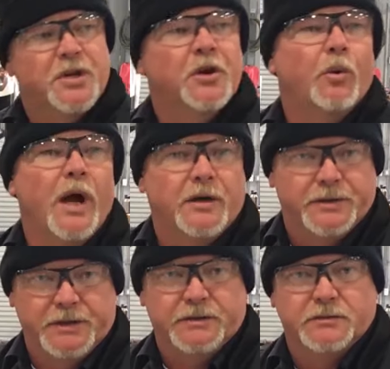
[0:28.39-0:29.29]
you're
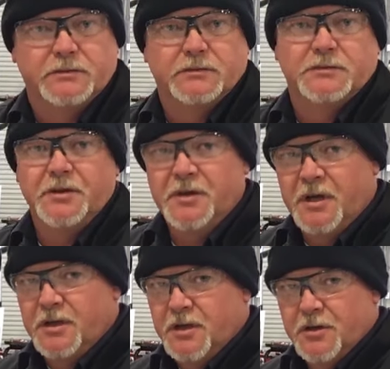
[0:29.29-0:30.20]
welding. You
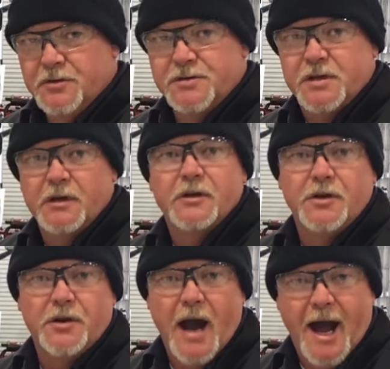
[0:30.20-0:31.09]
need to use
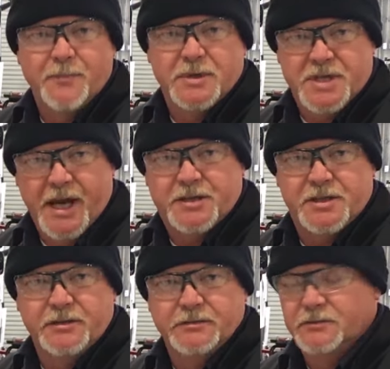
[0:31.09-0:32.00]
your eye
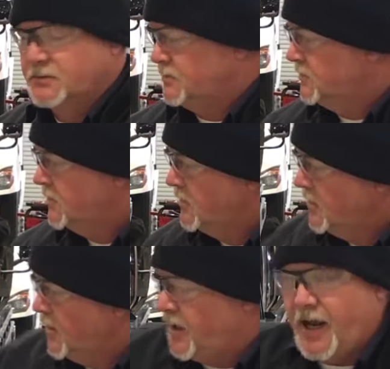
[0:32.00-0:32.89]
protection
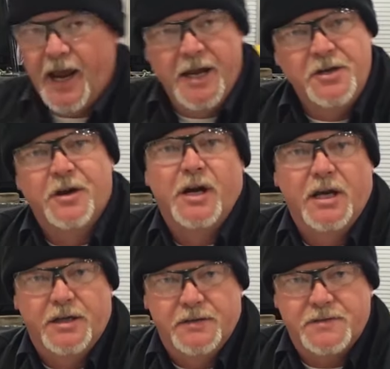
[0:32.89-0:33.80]
and your
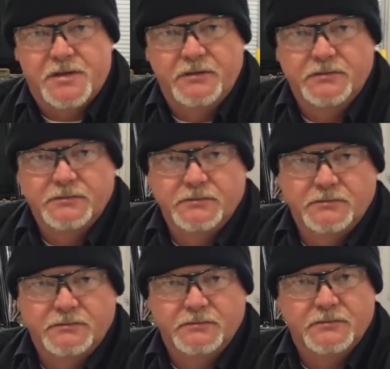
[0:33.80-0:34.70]
gloves.
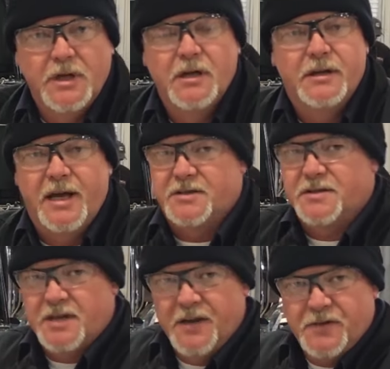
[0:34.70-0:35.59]
That's the
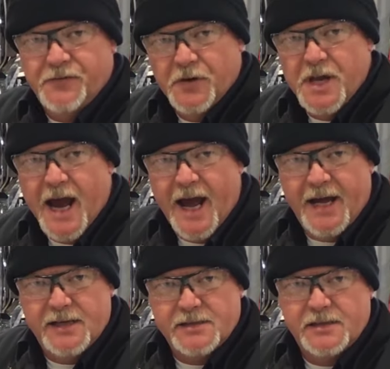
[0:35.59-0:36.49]
safety for your
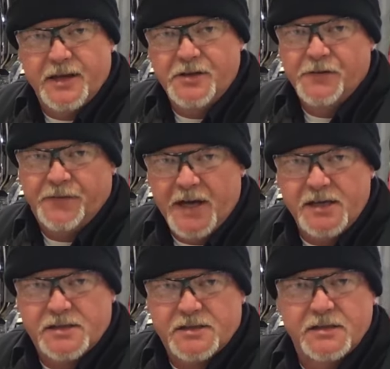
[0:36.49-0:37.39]
eyes and your
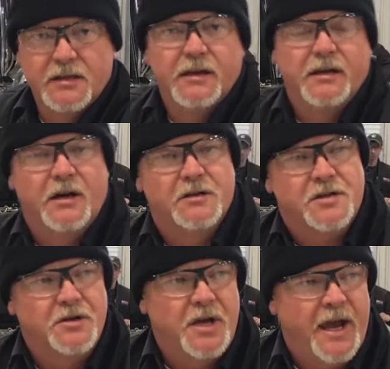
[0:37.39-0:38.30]
face, and
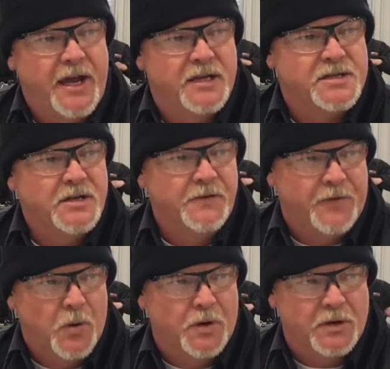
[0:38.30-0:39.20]
also your hands and your
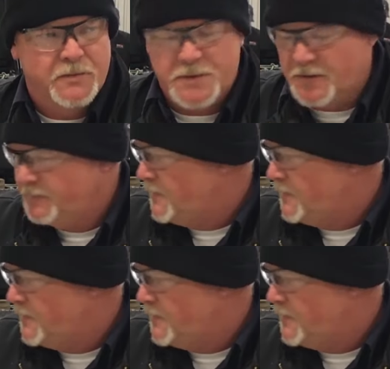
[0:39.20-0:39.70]
forearms.